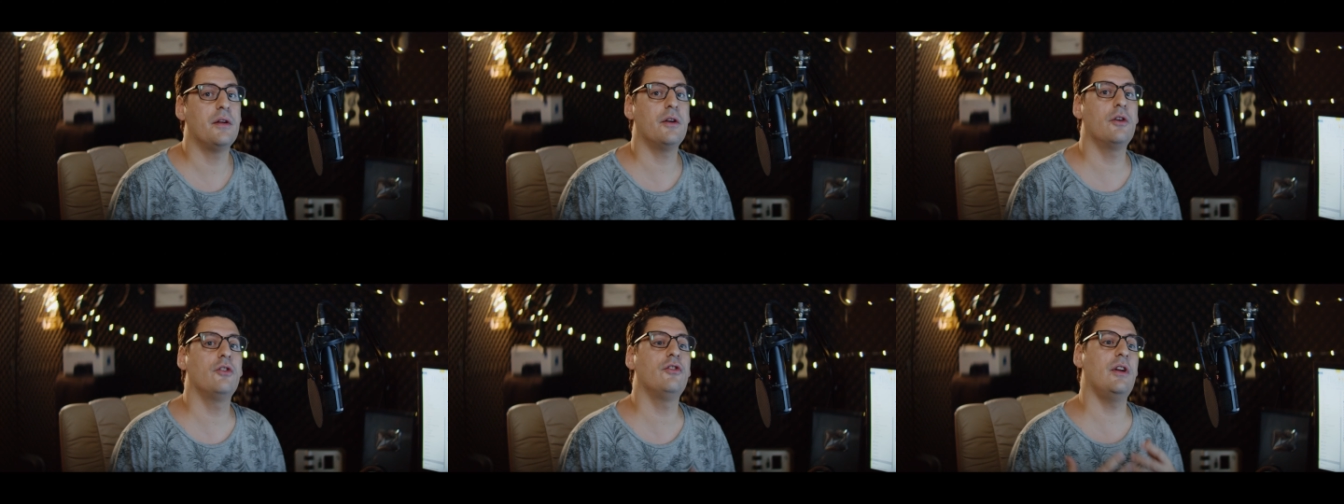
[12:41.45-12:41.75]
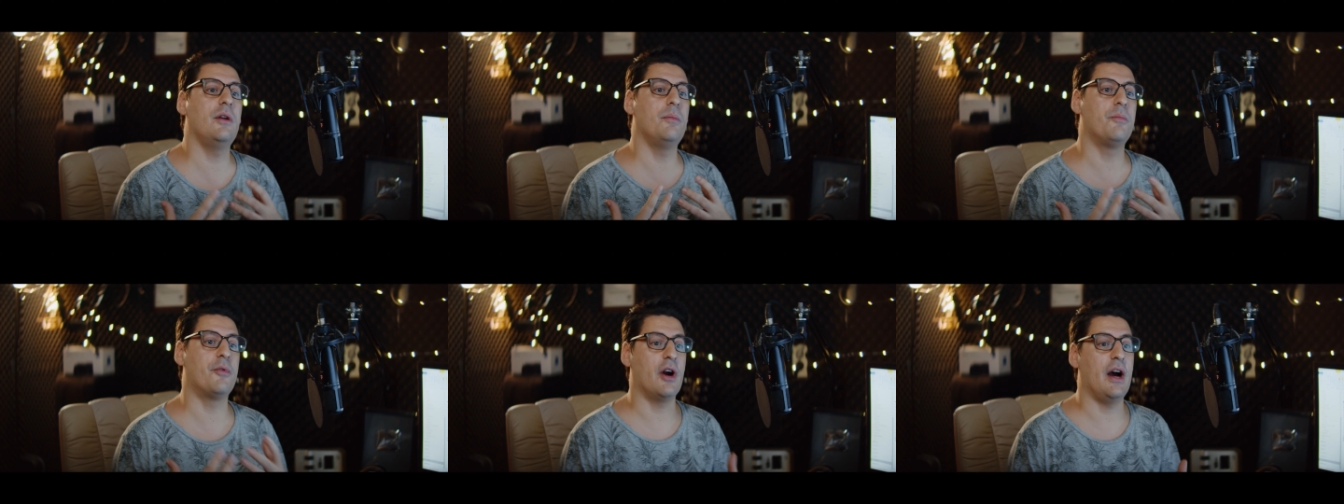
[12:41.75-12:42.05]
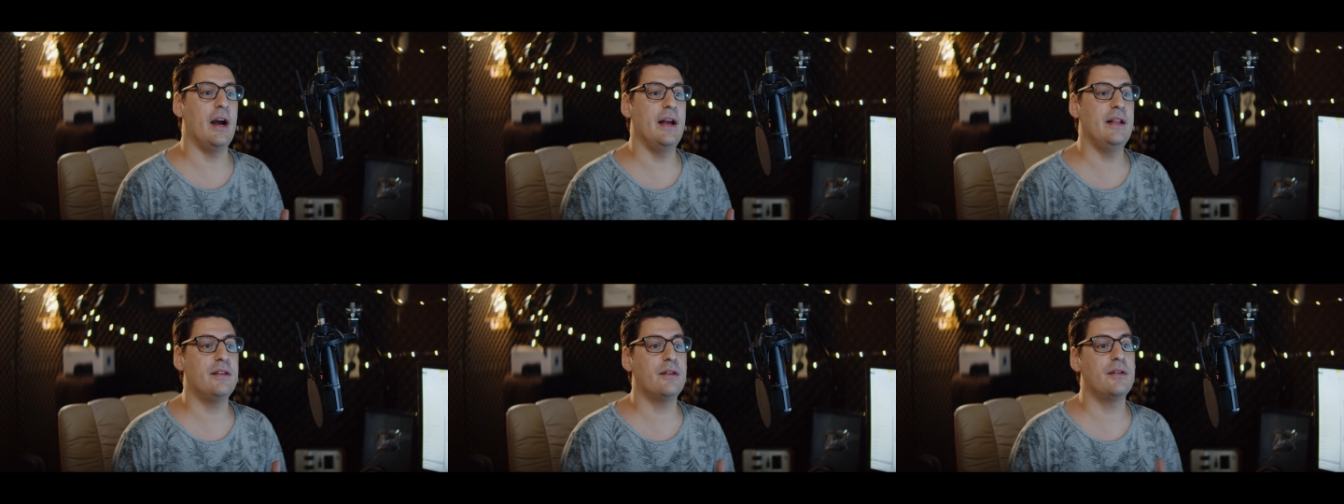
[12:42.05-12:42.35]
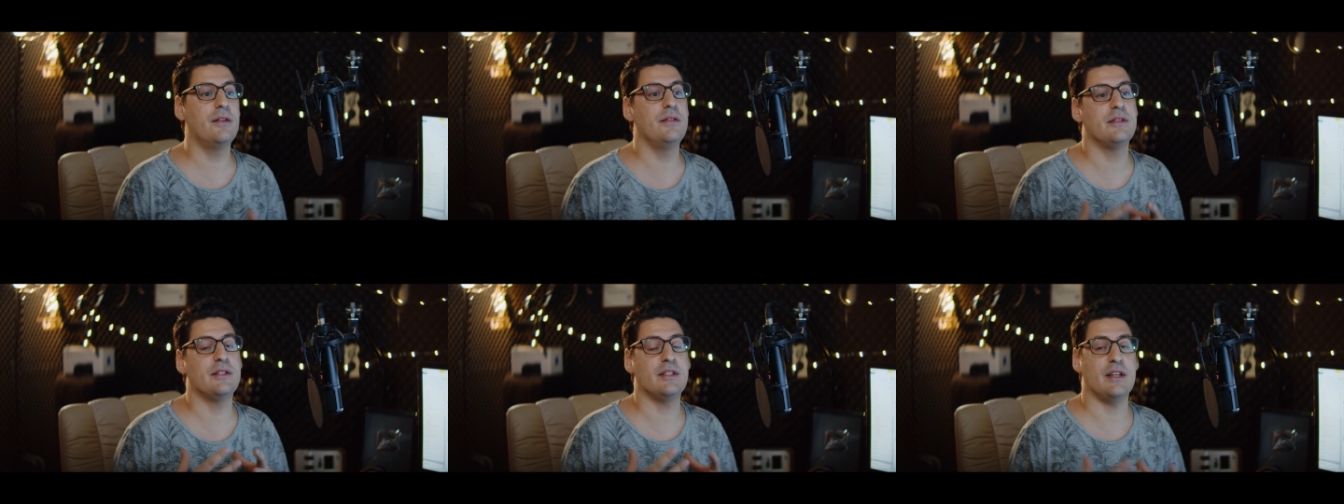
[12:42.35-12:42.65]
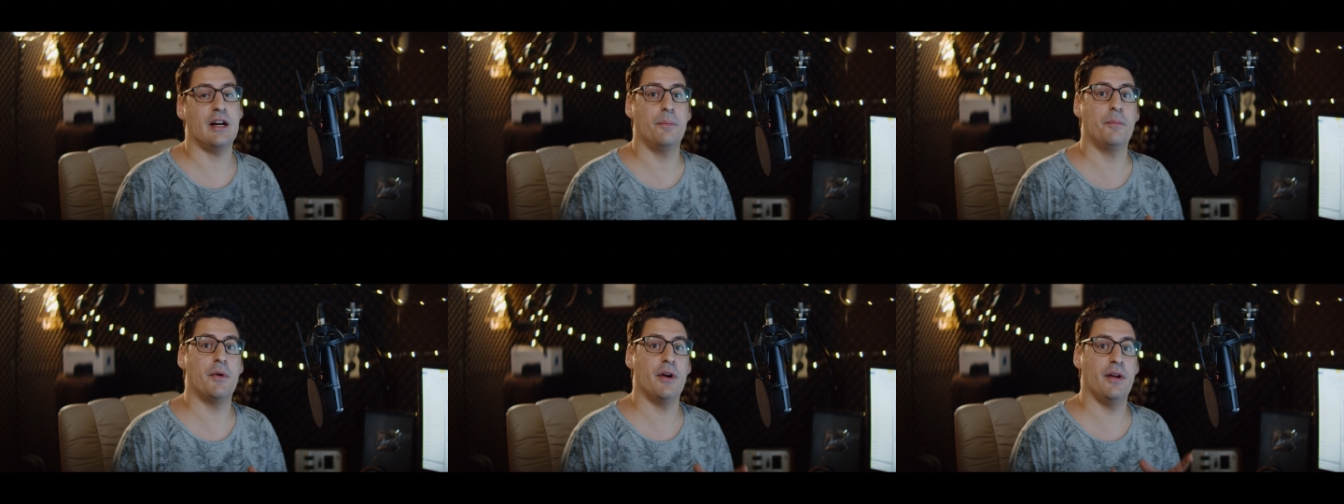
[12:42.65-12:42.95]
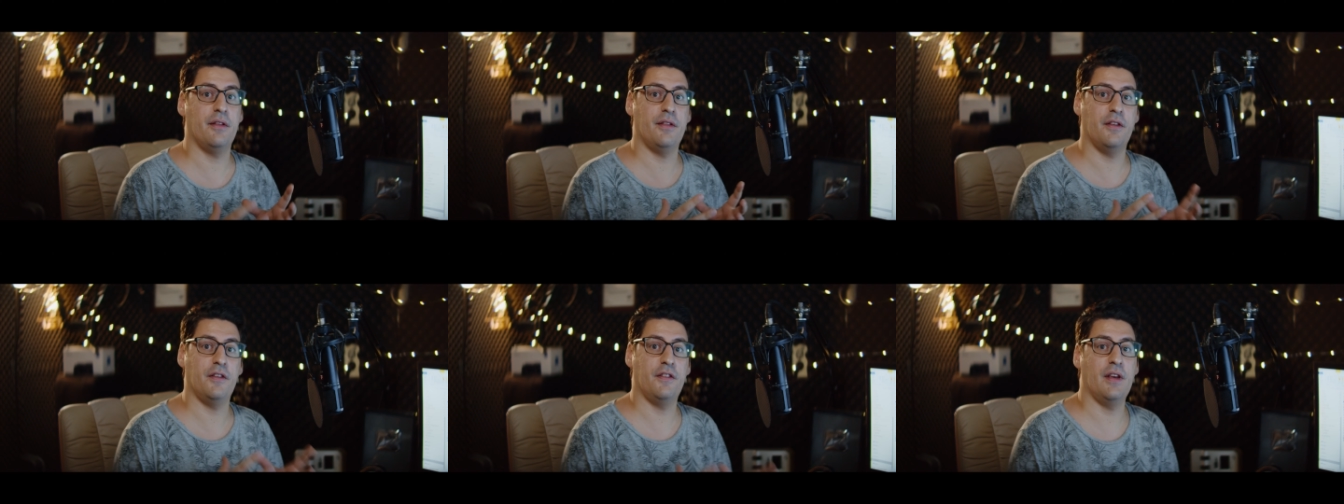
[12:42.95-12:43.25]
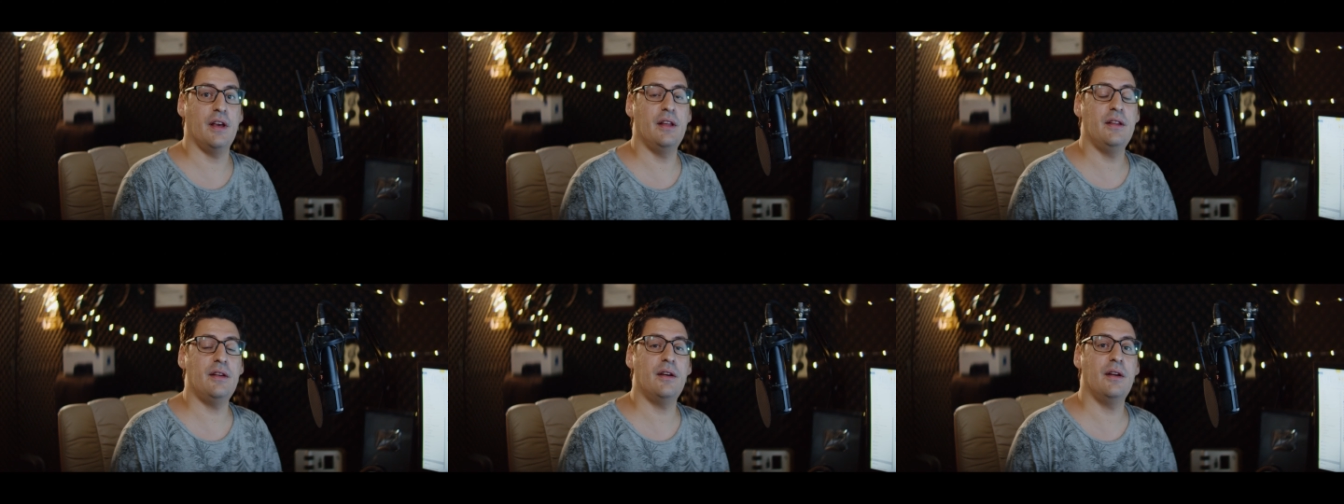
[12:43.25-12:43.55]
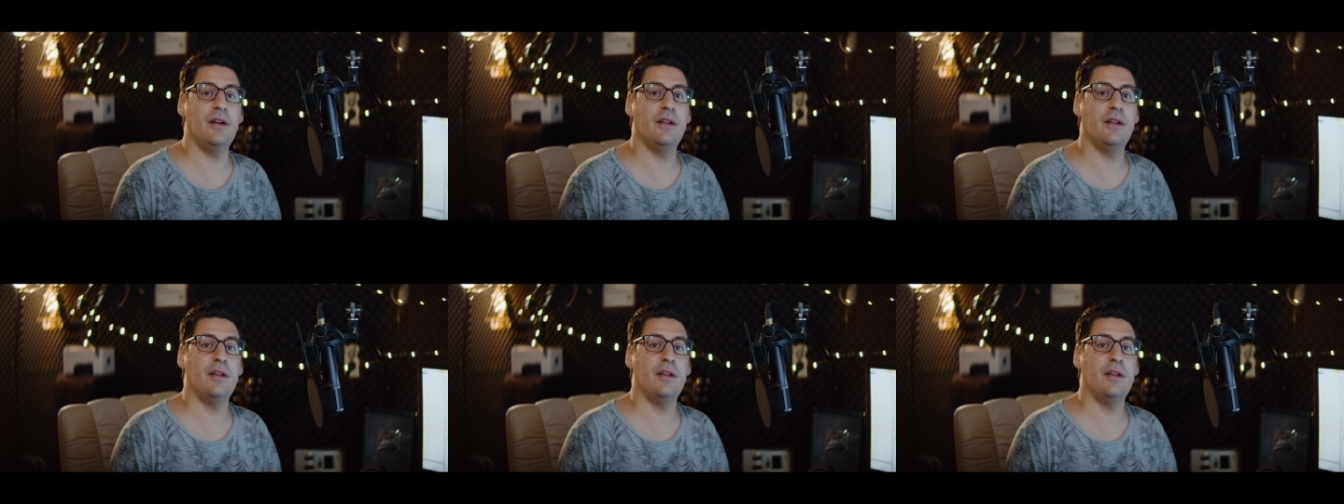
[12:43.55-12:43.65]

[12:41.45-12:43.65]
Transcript: They're usually brighter and sharper at the center,